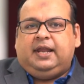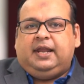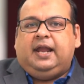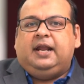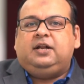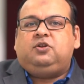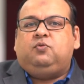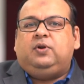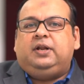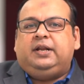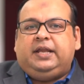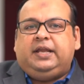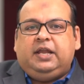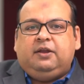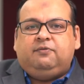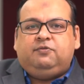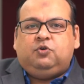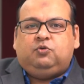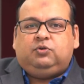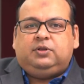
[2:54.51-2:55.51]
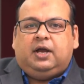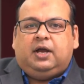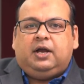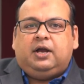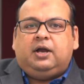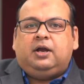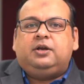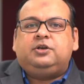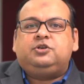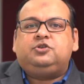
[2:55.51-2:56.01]
It will give you the
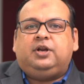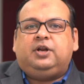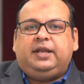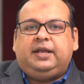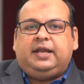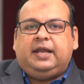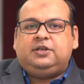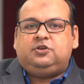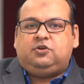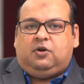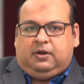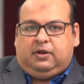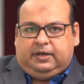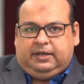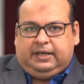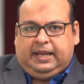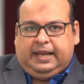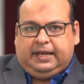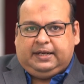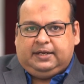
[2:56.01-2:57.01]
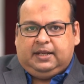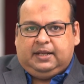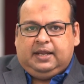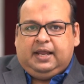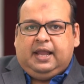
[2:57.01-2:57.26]
shrinkage or gain,